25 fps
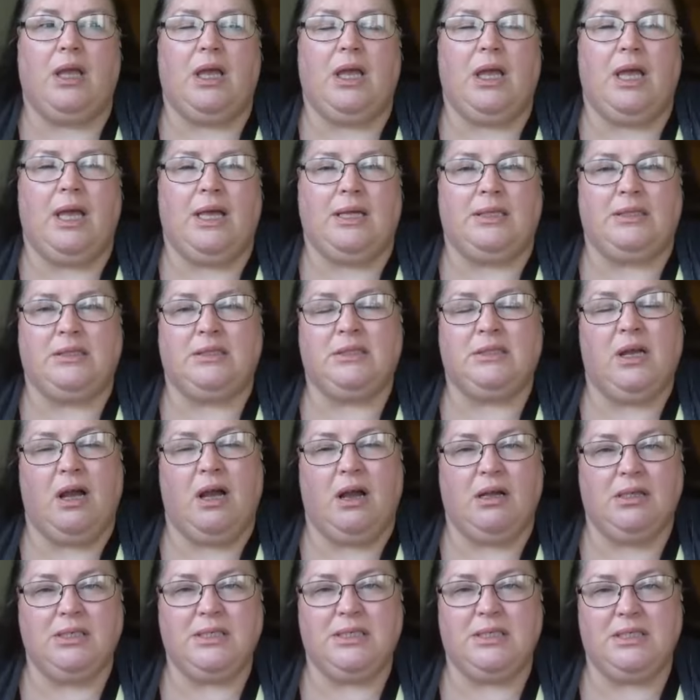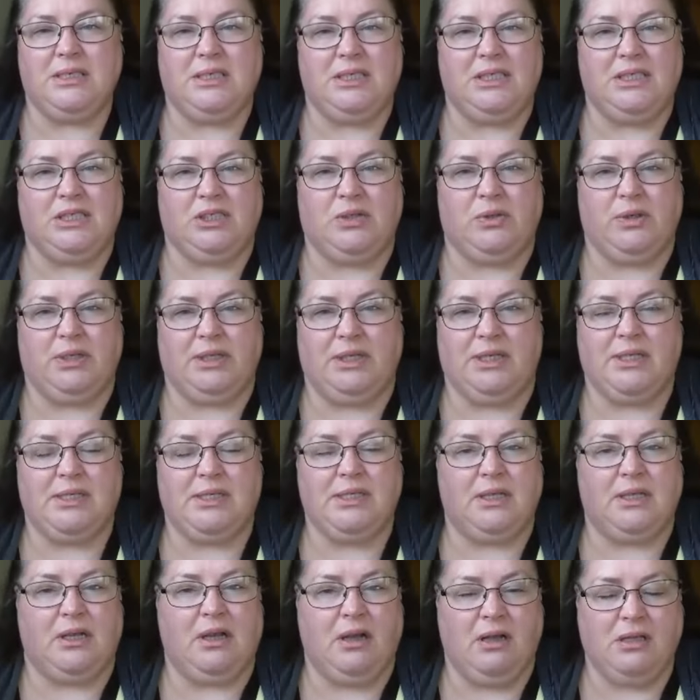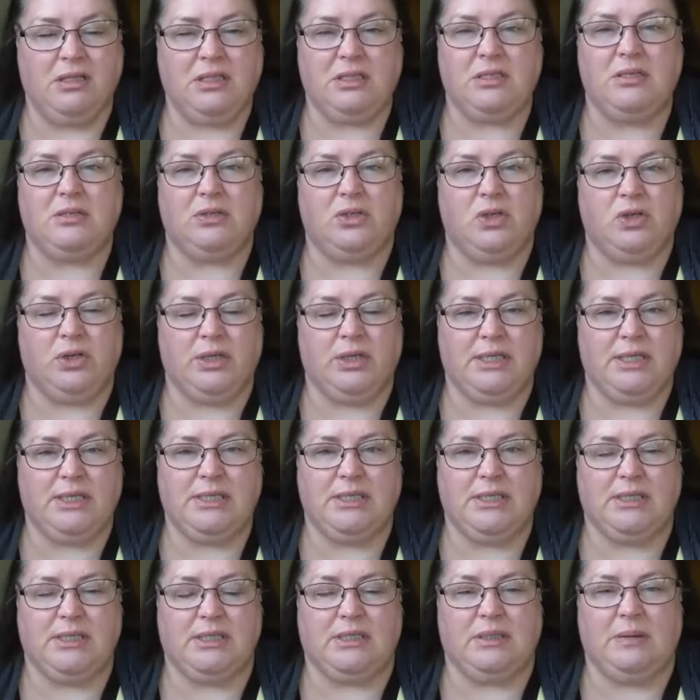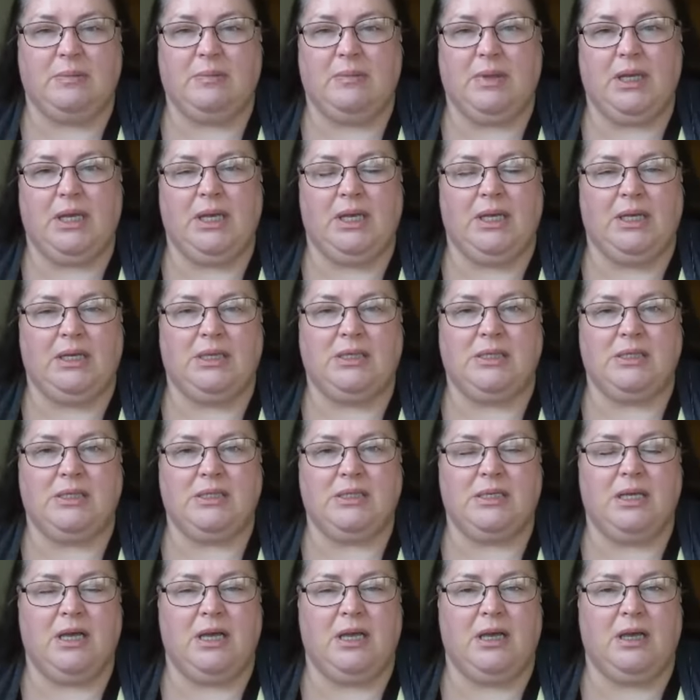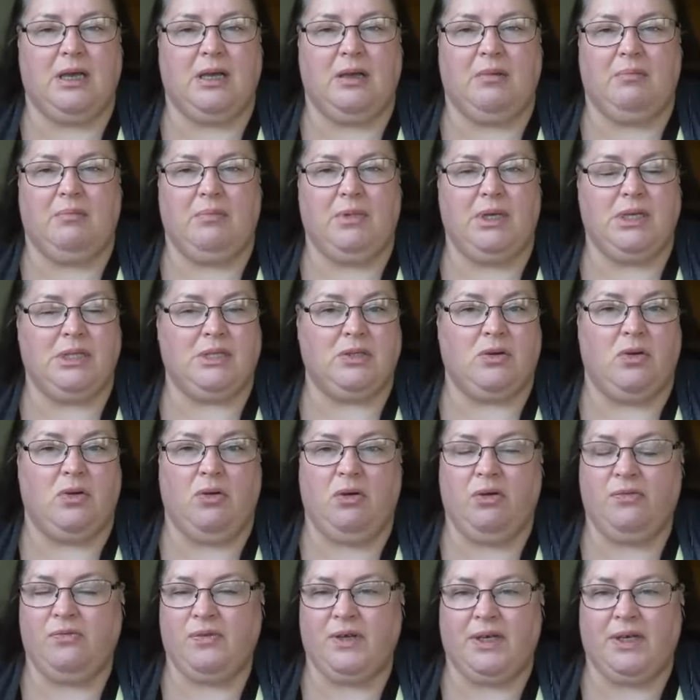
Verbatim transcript: and constantly doing this, the constant criticism is um, is awful.